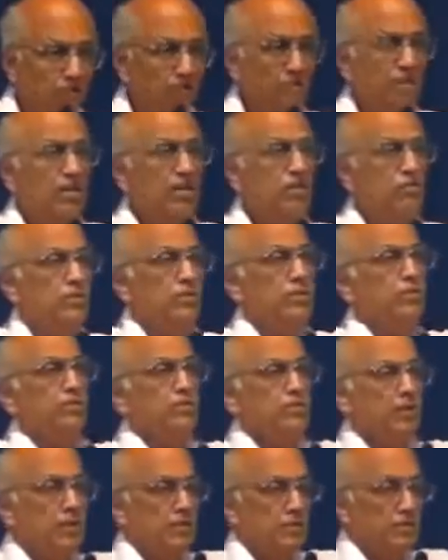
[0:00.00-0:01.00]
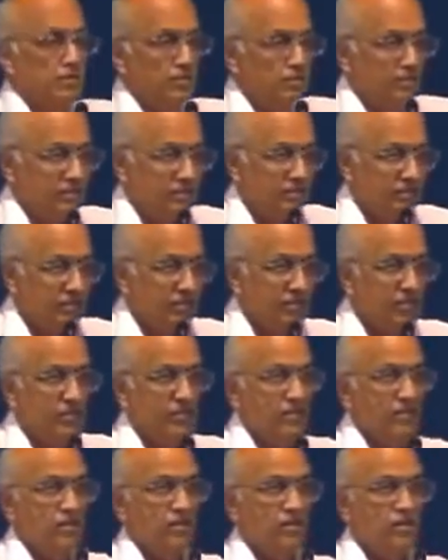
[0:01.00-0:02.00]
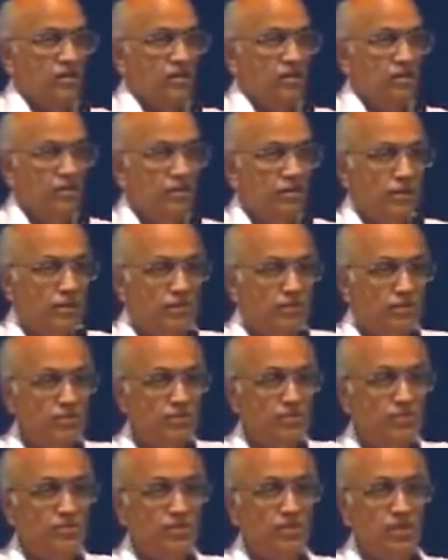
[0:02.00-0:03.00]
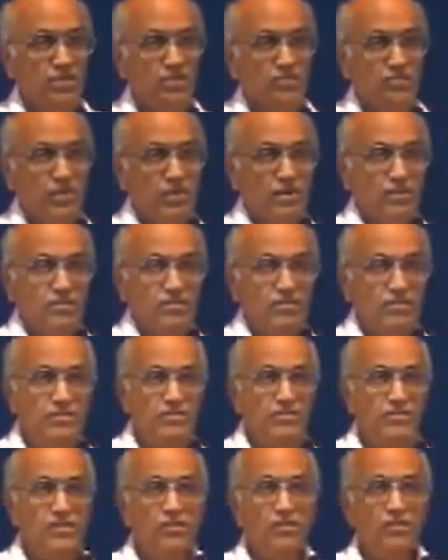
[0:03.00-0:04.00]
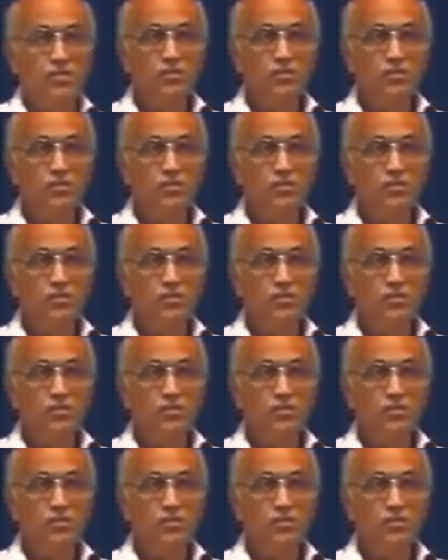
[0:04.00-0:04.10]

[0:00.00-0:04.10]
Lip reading: We mingle with other Pharisees. All our fellowship is with other Pharisees.